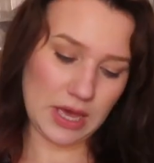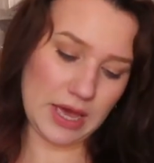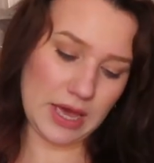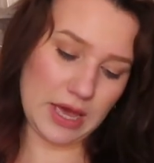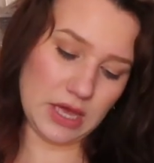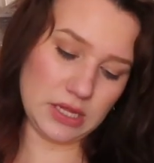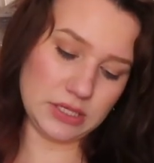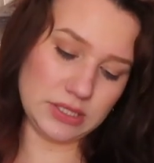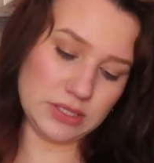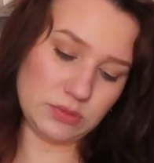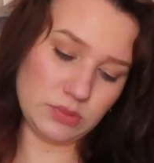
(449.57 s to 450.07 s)

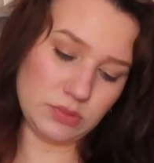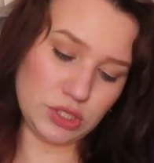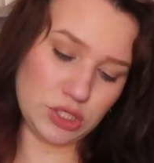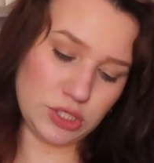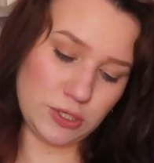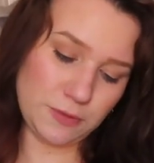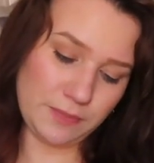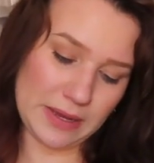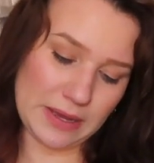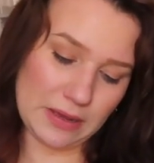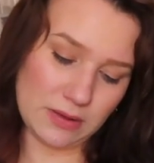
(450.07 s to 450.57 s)
Uh, so it was
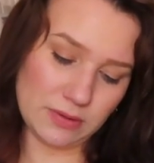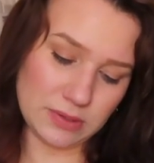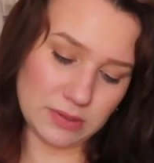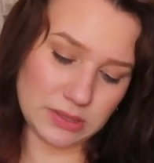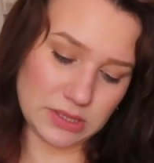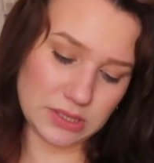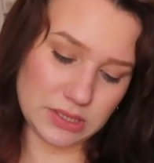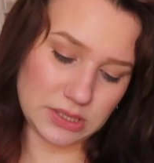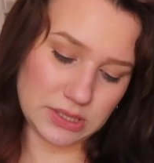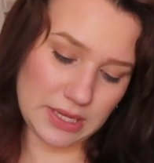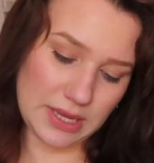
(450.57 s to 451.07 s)

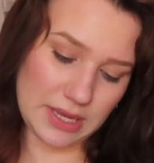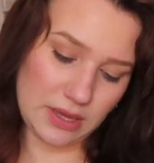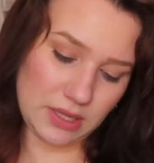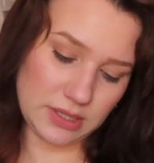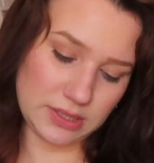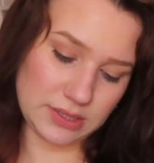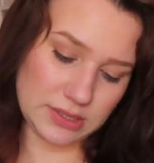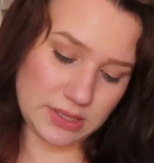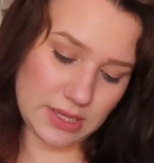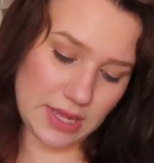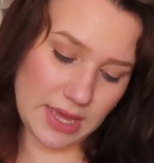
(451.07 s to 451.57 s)
£2.
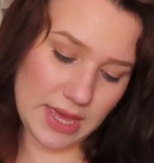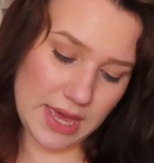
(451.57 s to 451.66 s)
It's